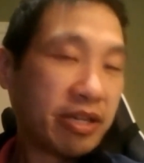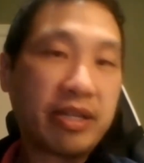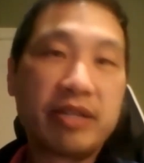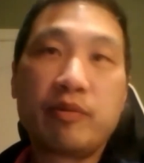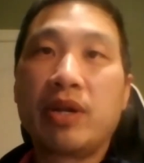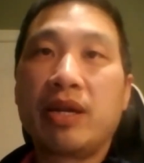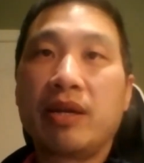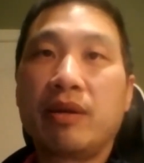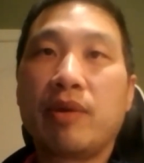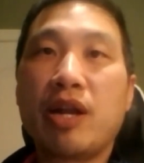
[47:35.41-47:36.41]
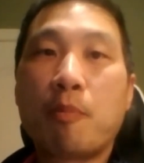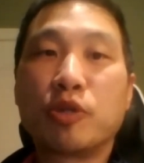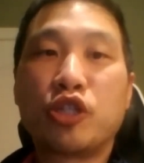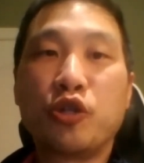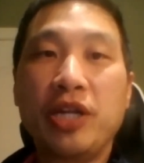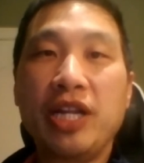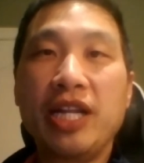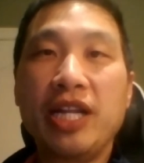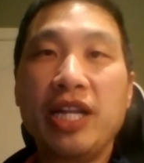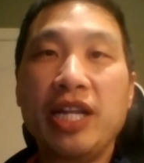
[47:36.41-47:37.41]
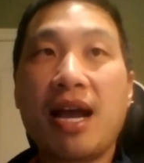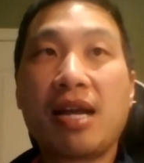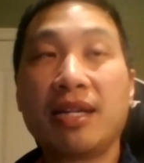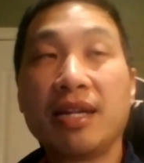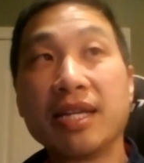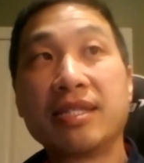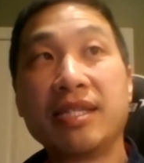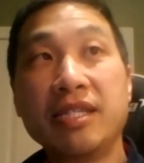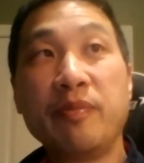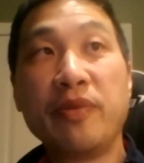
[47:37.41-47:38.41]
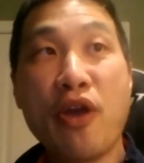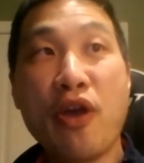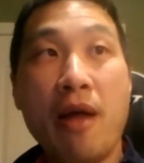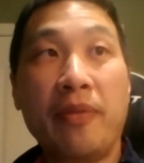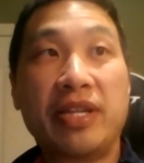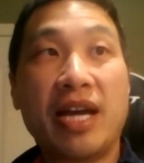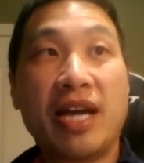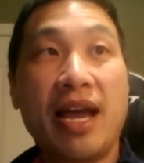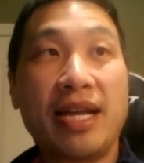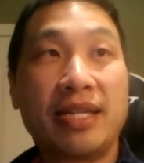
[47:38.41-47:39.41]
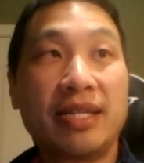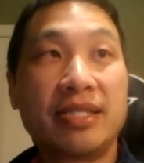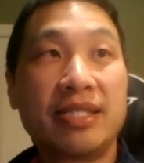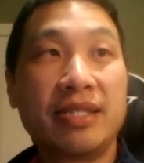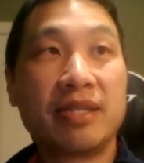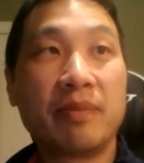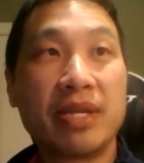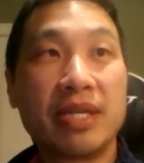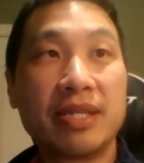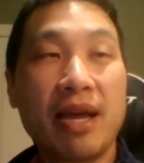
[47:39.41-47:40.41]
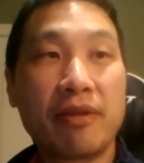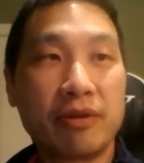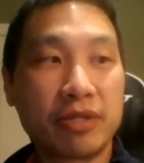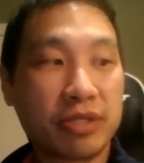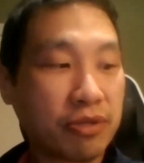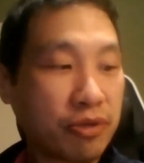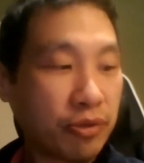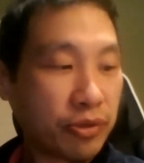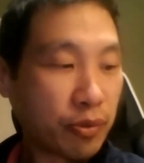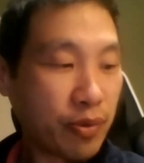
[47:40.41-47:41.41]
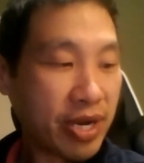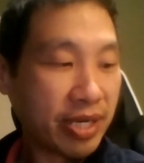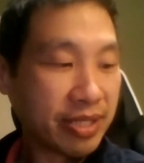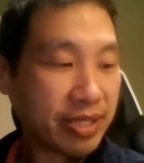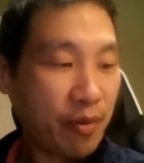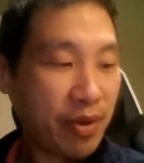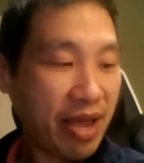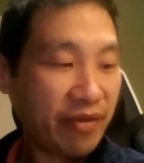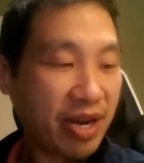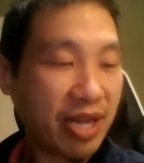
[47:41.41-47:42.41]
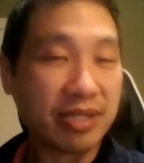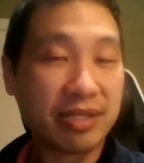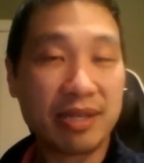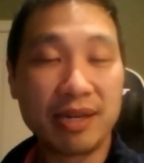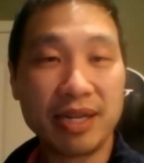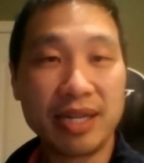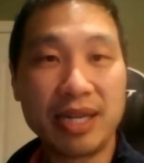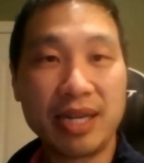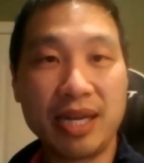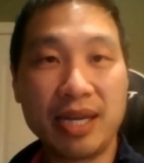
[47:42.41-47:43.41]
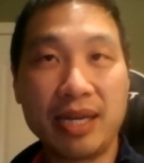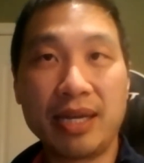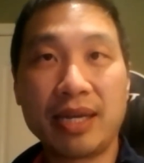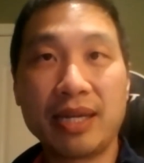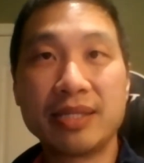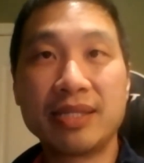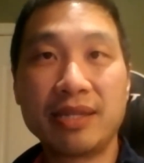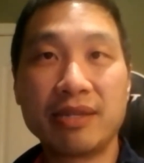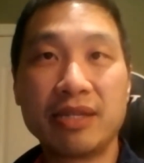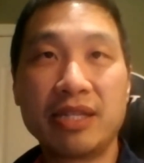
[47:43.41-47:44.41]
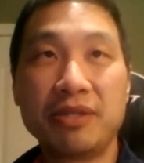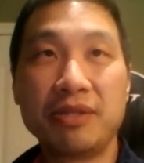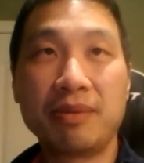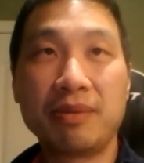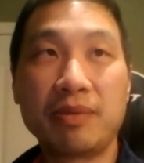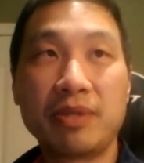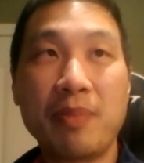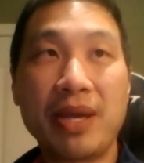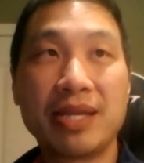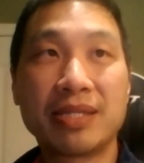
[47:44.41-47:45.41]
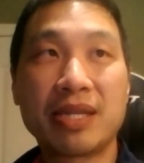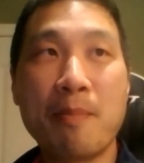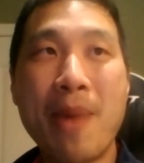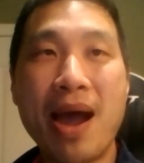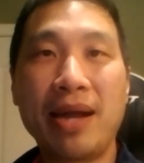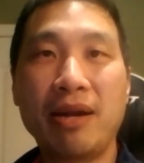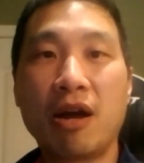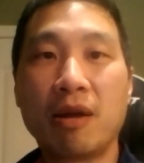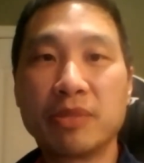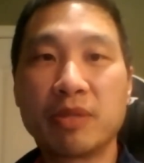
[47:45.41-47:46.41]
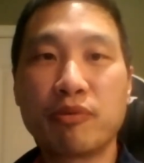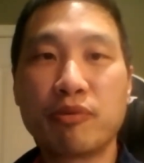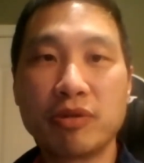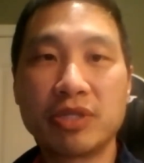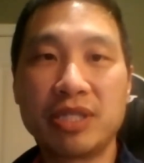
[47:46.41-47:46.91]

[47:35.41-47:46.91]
It's what a great opportunity to actually see beyond the diet and see some of these other circles or rings that we haven't necessarily considered to make this combined arms approach